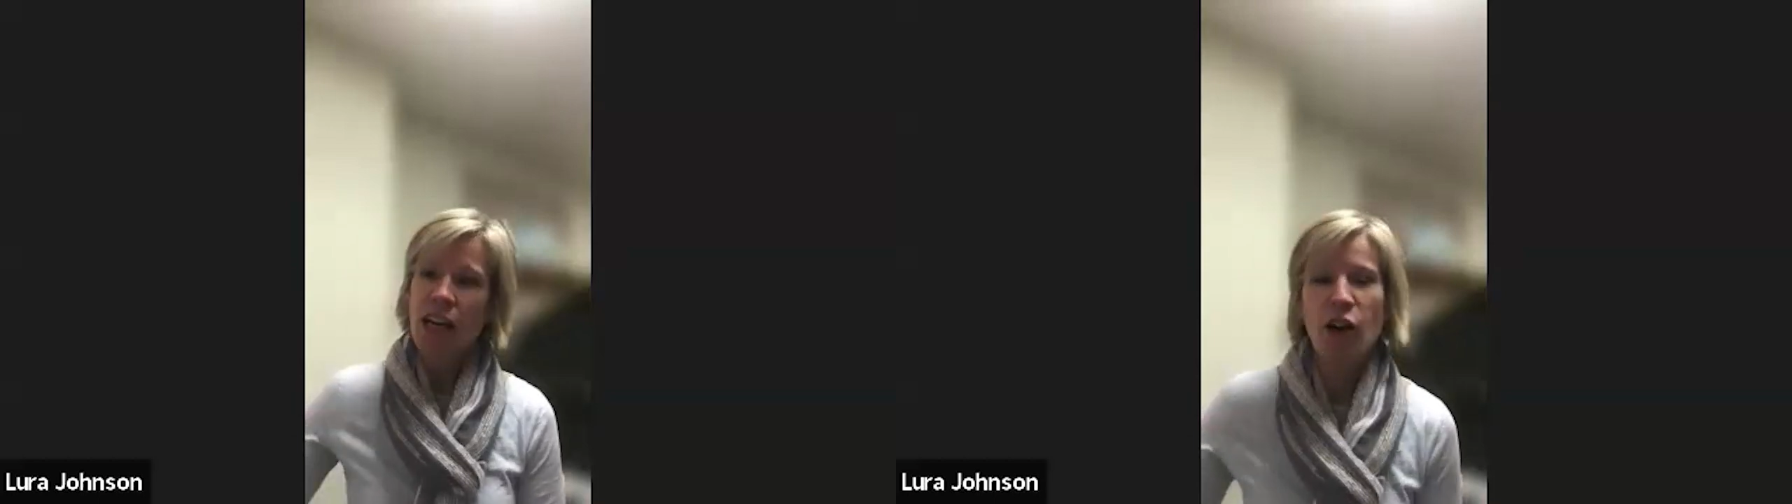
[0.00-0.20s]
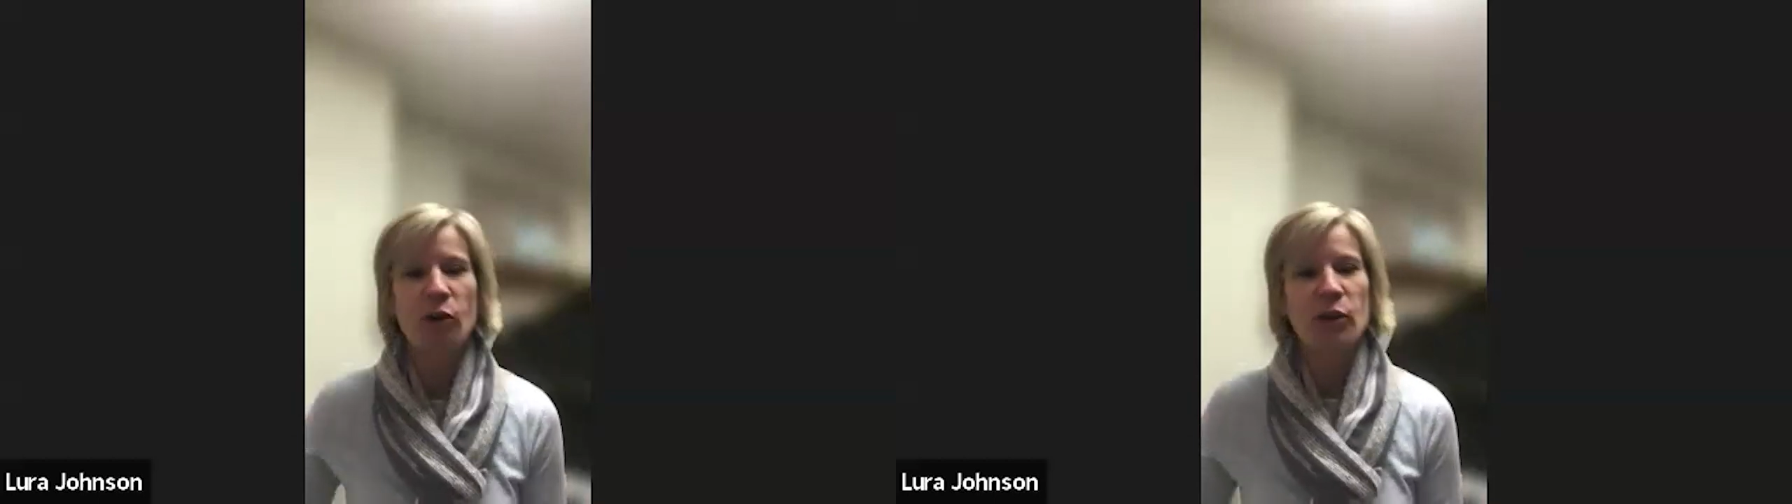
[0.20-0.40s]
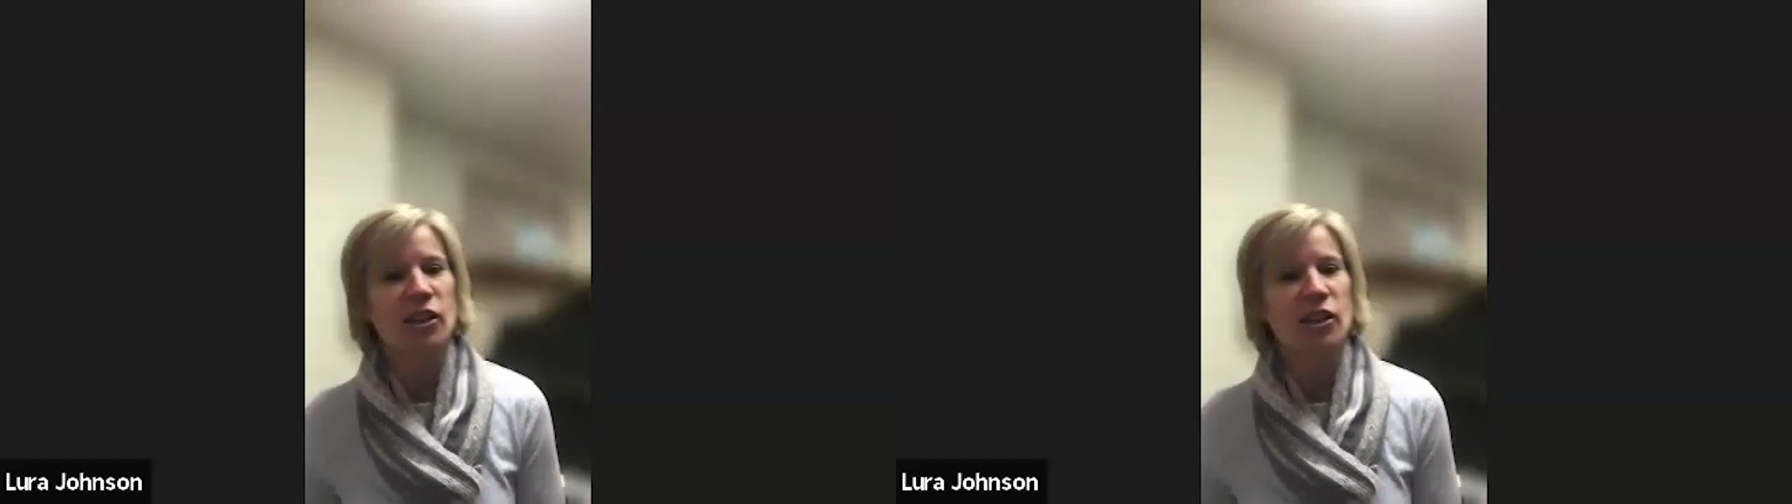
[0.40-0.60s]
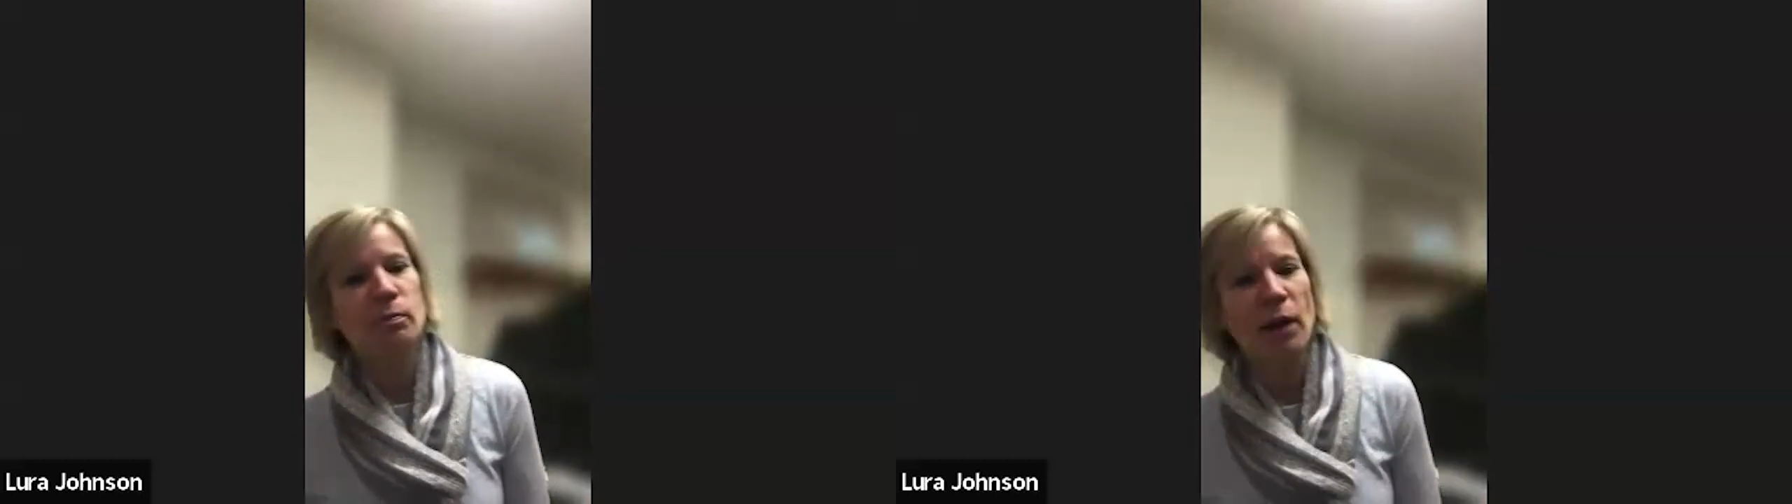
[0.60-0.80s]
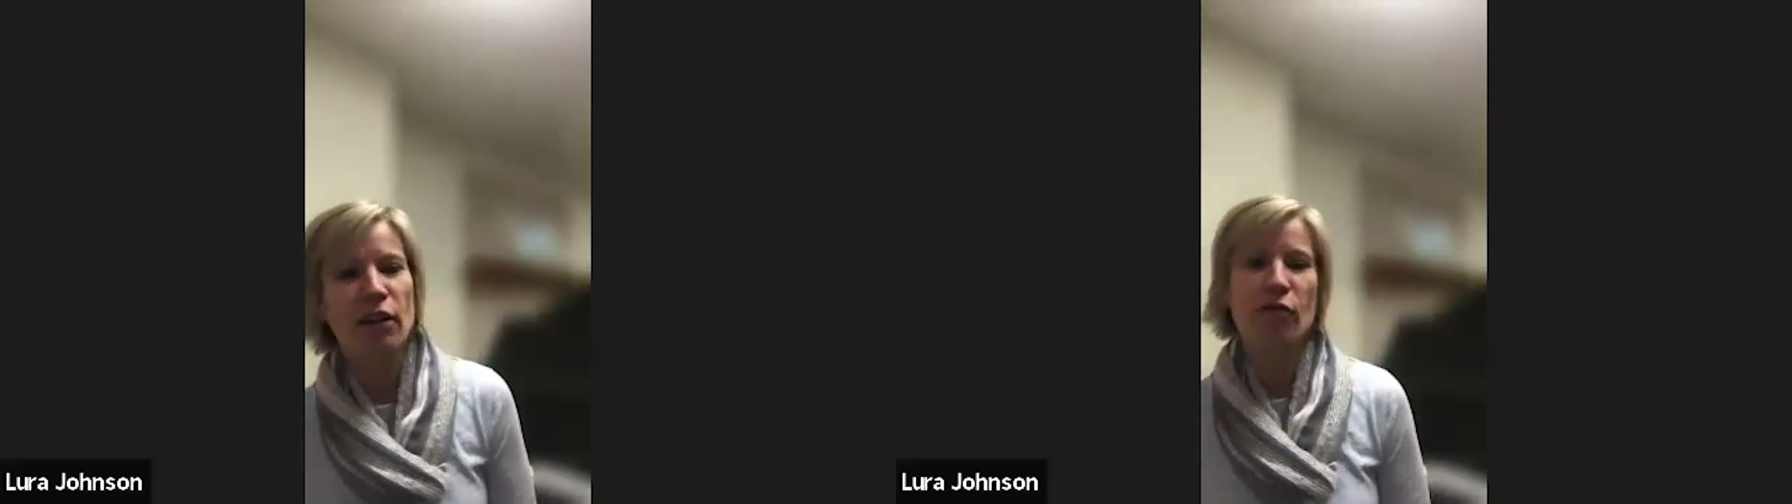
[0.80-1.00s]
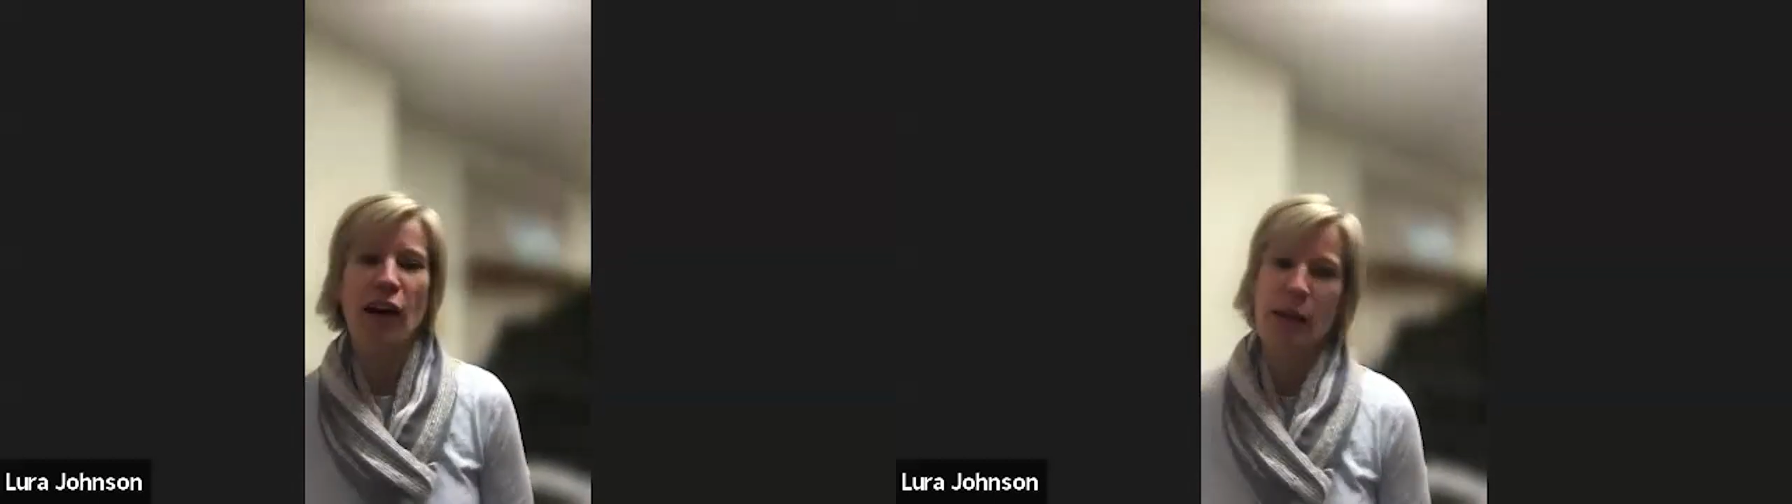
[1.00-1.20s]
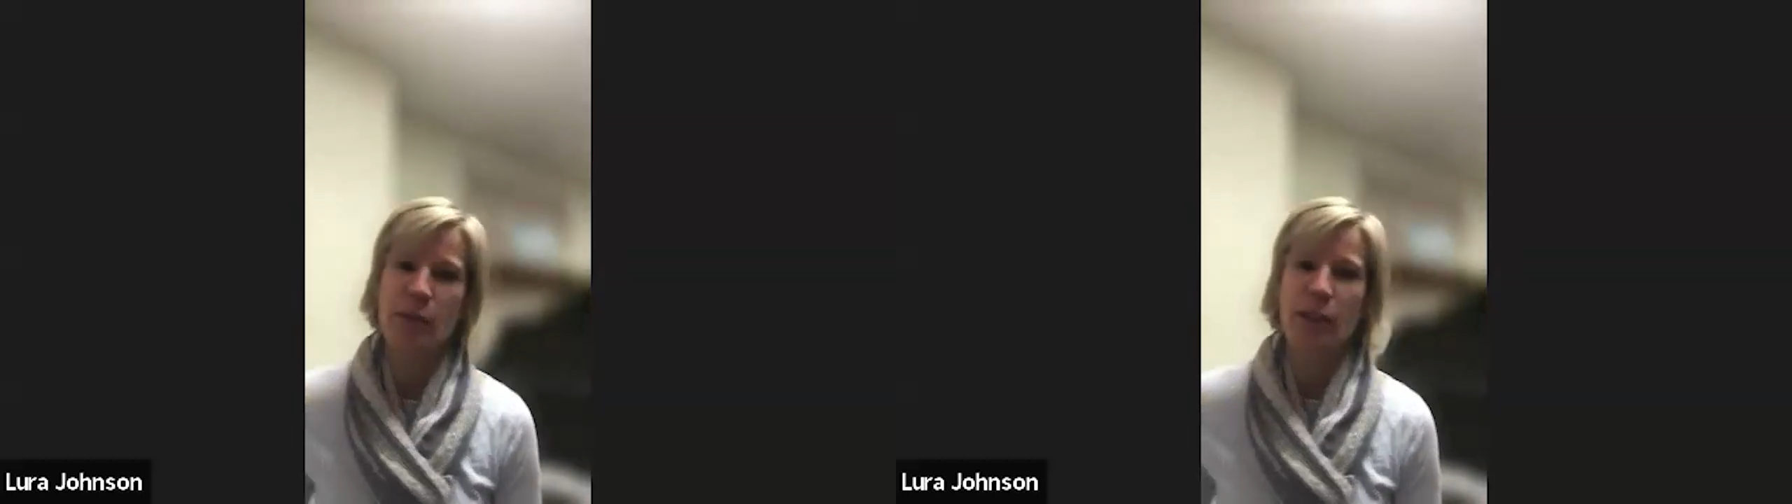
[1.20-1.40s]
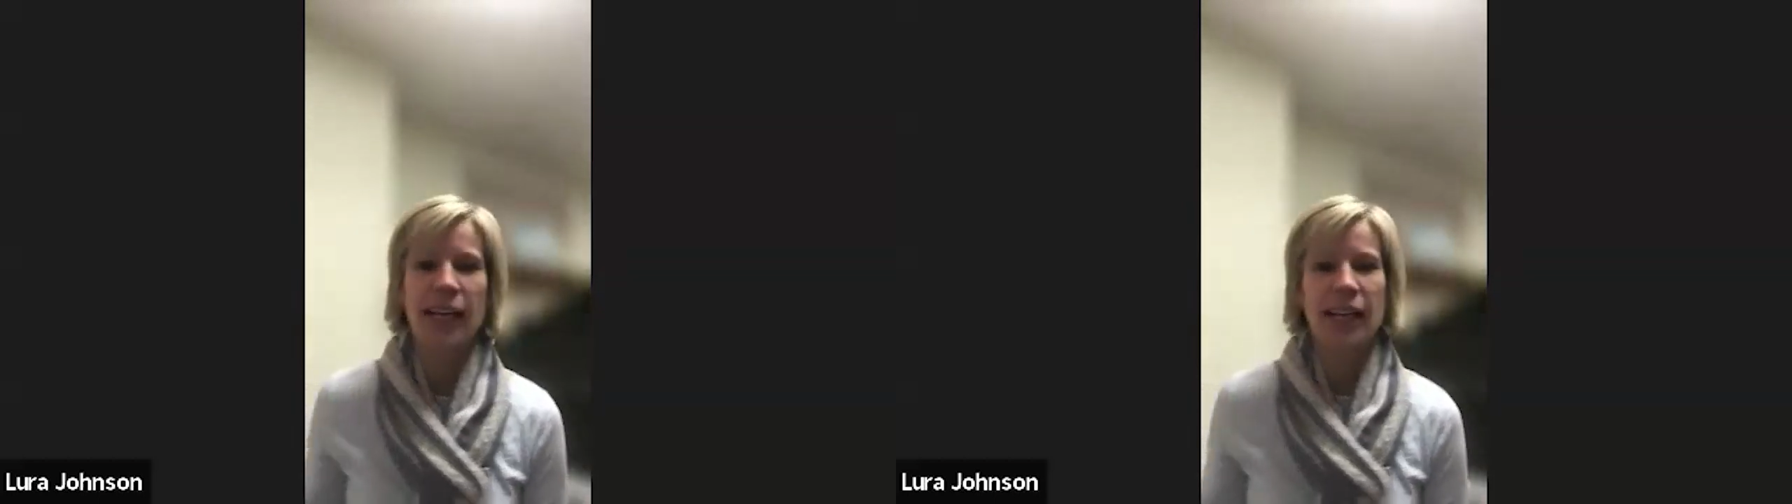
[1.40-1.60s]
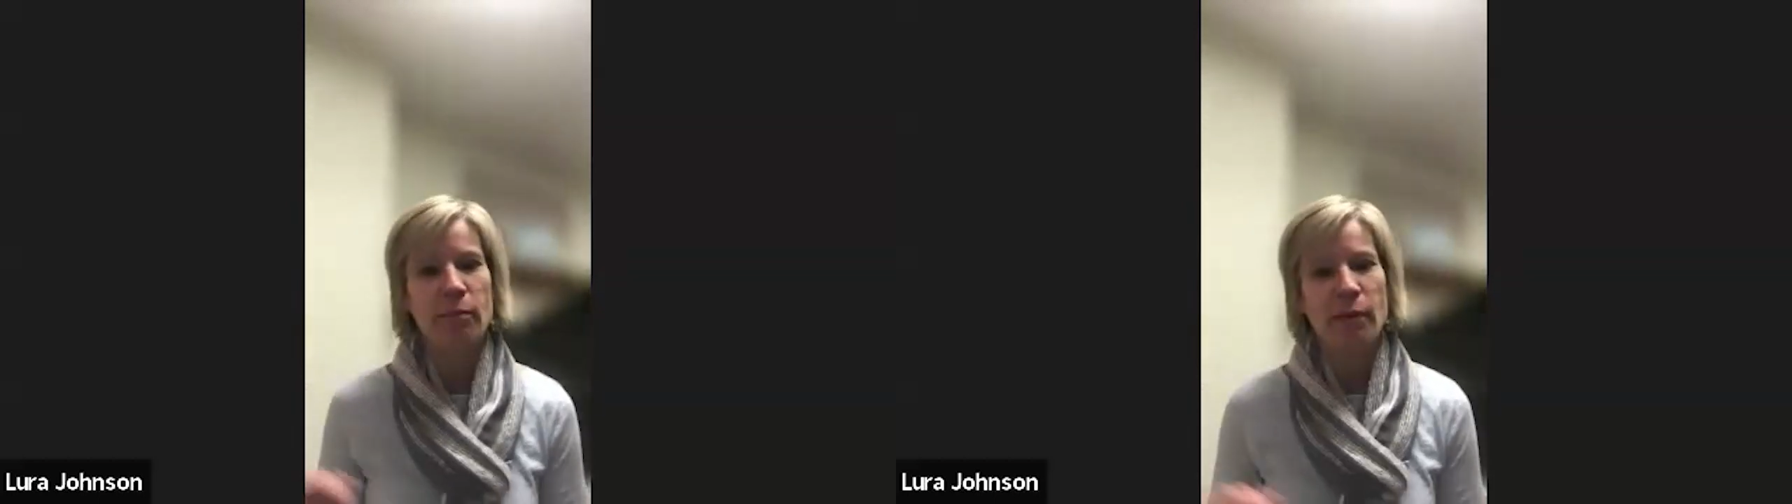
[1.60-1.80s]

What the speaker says: oh, it's on Spotify playing in the